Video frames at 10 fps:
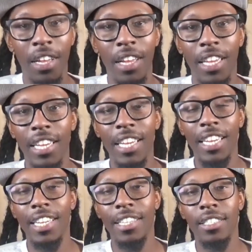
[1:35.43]
He
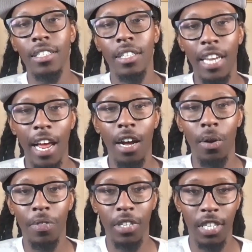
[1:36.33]
is
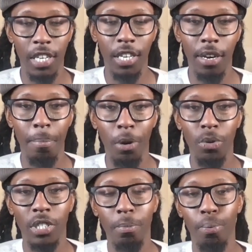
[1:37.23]
now the Kia
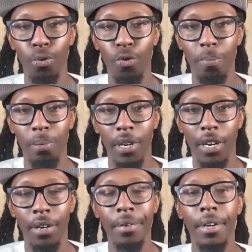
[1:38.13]
Most Improved
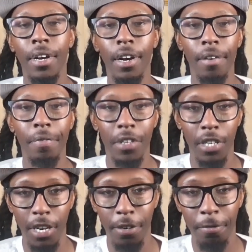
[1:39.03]
Player of the
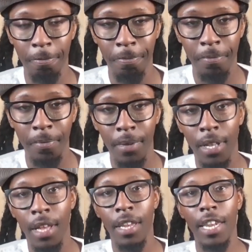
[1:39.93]
Year.
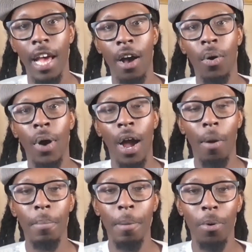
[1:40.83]
Now, I
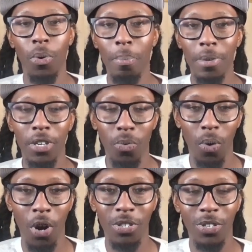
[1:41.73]
remember when me and
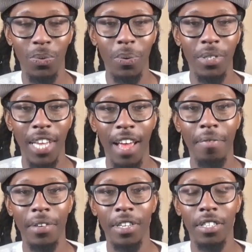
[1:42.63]
Walter we was
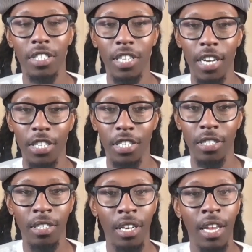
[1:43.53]
having a
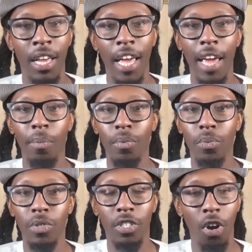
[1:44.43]
discussion and we
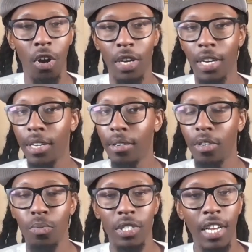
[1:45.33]
was talking and
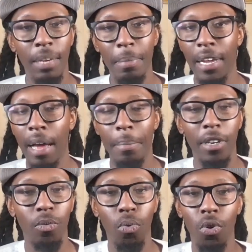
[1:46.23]
he was like, "Man, how
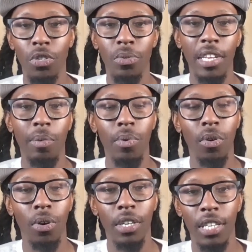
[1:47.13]
many awards you think we're
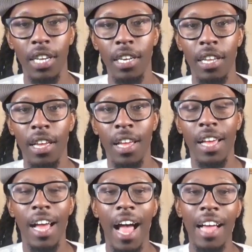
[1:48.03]
going to get?"
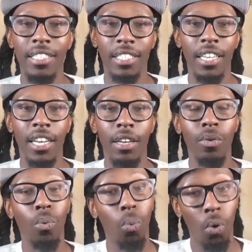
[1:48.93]
I said
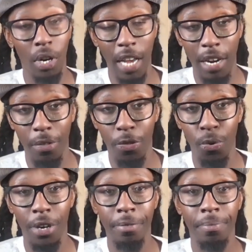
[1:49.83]
1 out of
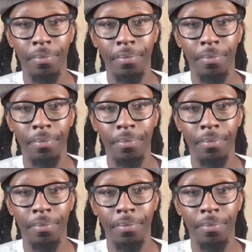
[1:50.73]
3.